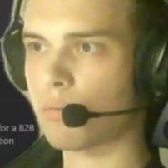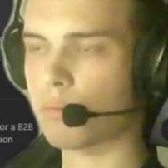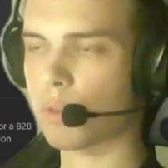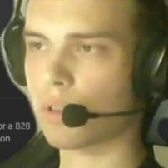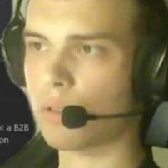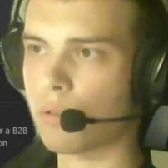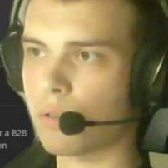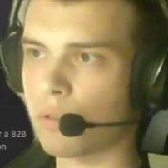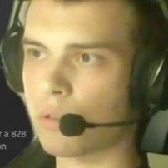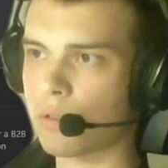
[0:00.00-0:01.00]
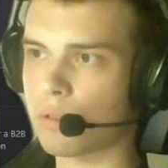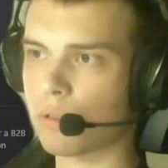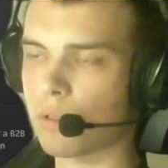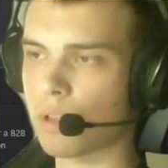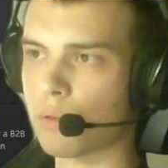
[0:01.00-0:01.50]
But here it's
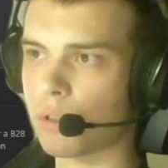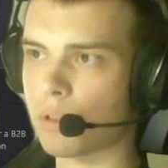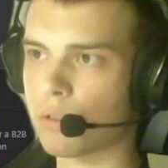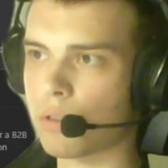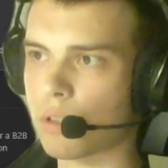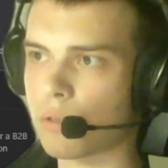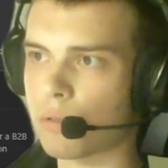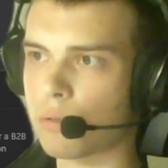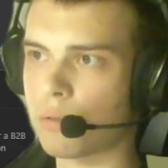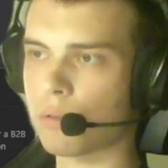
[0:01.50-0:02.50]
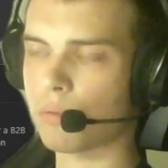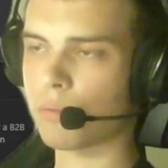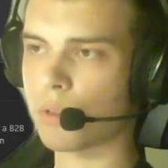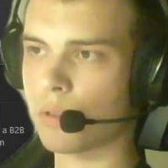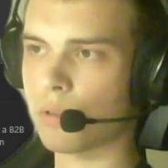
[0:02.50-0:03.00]
our instructions will
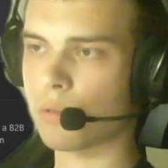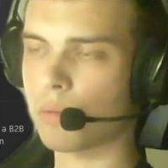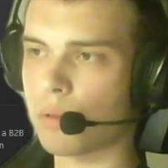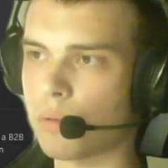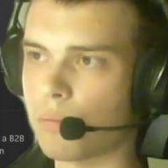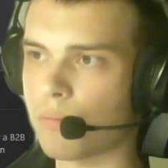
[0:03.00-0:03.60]
be